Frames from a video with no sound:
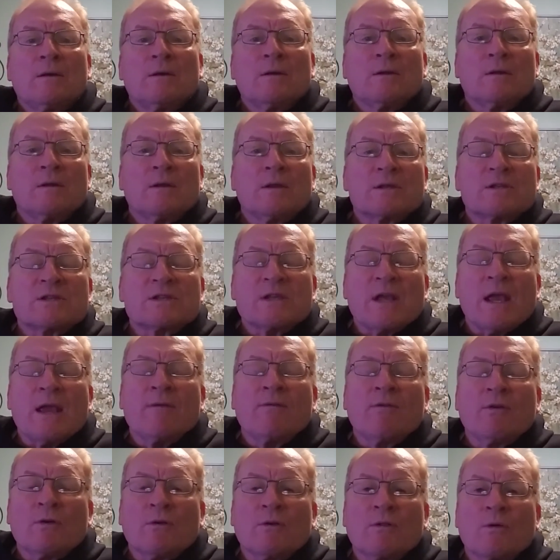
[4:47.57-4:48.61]
the
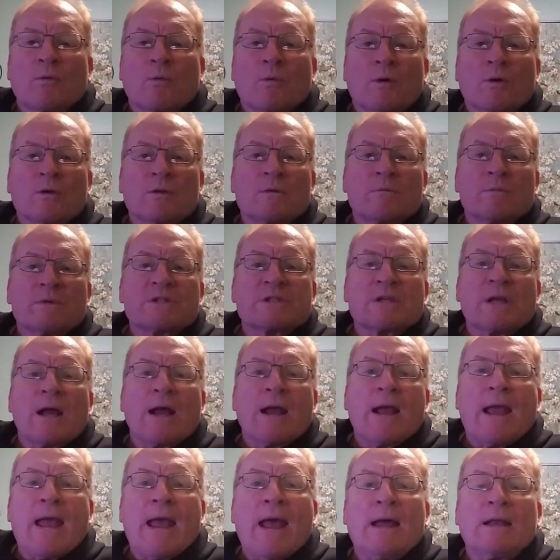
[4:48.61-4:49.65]
Savior of the world, the
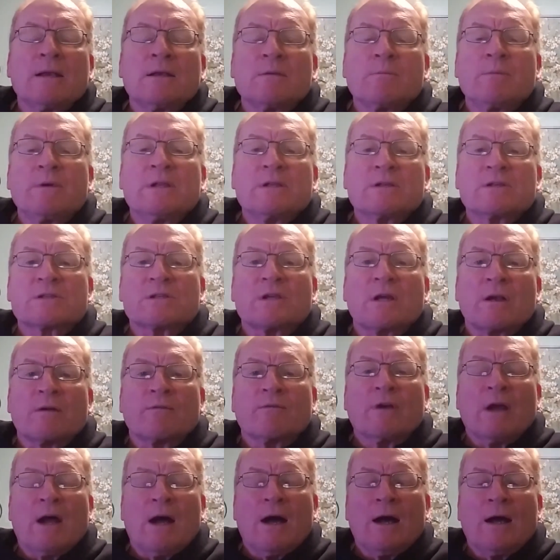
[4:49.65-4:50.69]
Messiah, had to be the Son
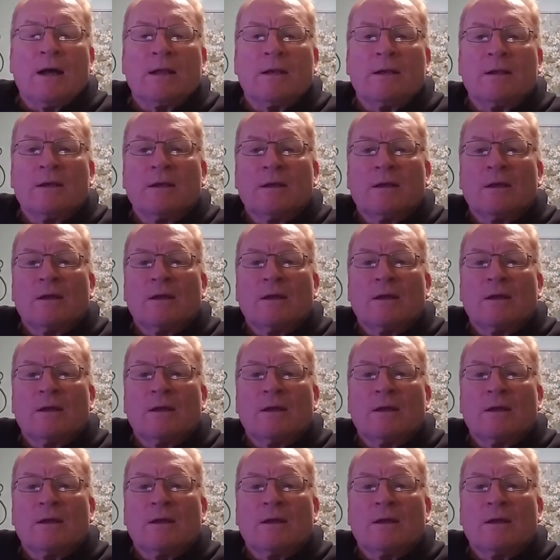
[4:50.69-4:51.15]
of God.